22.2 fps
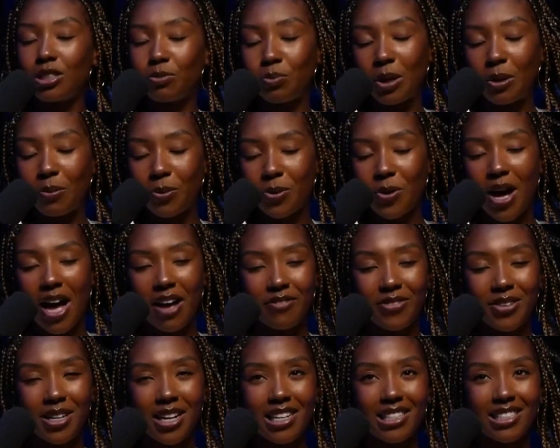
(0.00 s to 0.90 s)
people I
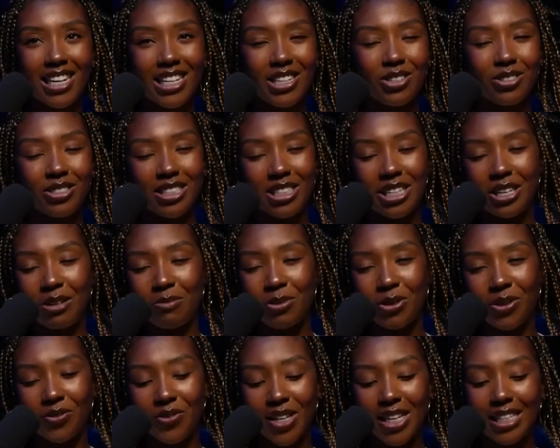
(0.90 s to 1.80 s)
feel like you see in
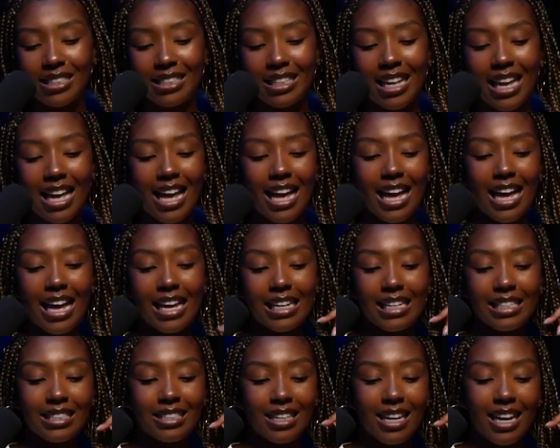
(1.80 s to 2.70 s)
movies, and
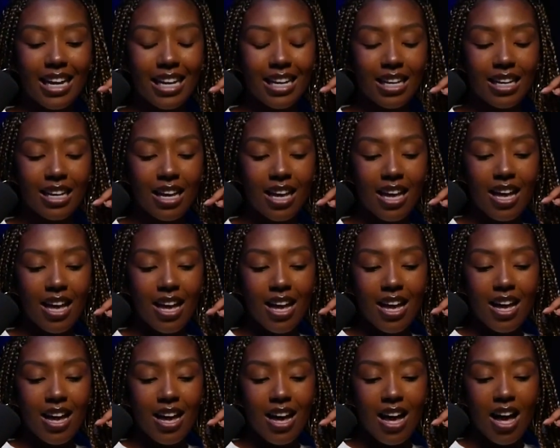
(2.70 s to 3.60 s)
it's like,
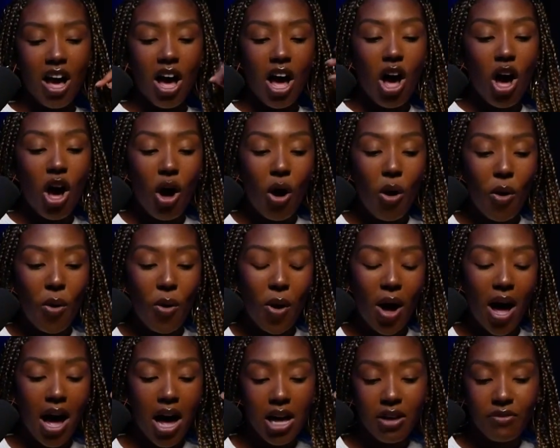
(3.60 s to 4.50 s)
oh,
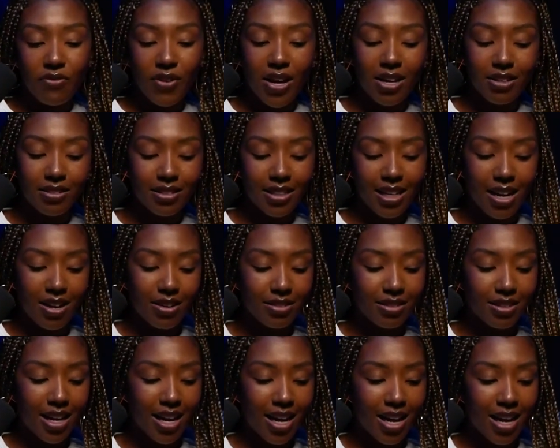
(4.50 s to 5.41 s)
I found out
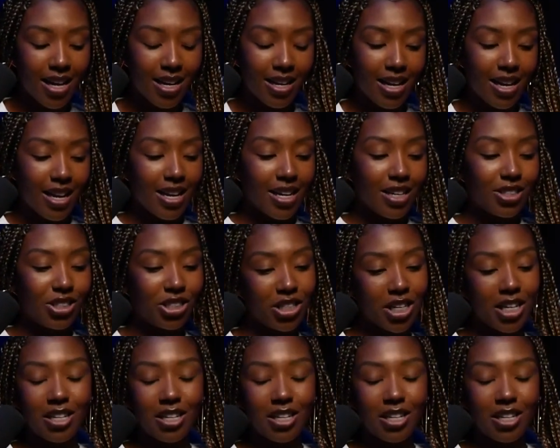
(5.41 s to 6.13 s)
that she